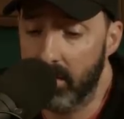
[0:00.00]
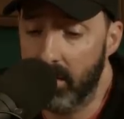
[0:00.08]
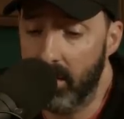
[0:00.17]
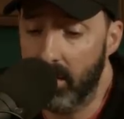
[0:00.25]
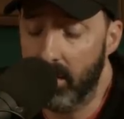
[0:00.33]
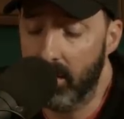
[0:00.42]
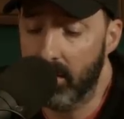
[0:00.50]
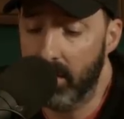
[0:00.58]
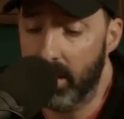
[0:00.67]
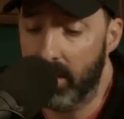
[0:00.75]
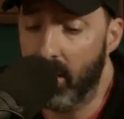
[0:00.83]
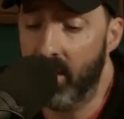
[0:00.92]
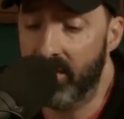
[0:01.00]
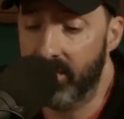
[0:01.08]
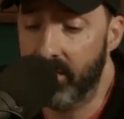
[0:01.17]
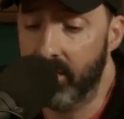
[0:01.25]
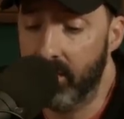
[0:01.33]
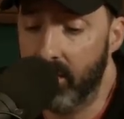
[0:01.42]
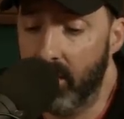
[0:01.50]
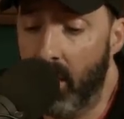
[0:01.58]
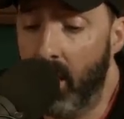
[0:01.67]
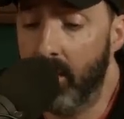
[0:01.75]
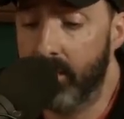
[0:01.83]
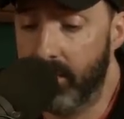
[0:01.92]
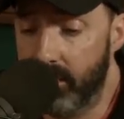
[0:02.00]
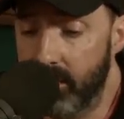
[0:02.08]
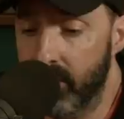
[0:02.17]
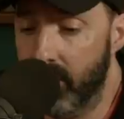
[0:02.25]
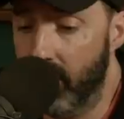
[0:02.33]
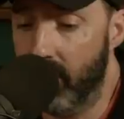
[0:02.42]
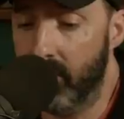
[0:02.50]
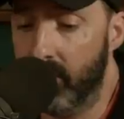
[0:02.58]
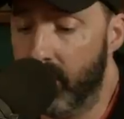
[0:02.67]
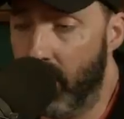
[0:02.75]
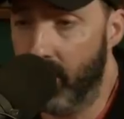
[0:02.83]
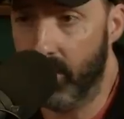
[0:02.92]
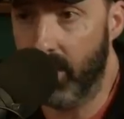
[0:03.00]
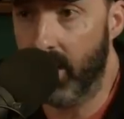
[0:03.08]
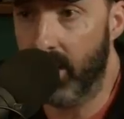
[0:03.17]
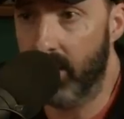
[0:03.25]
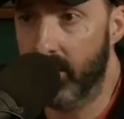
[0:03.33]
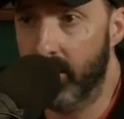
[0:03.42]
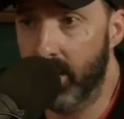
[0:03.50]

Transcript: uh, like off off, you know, Broadway,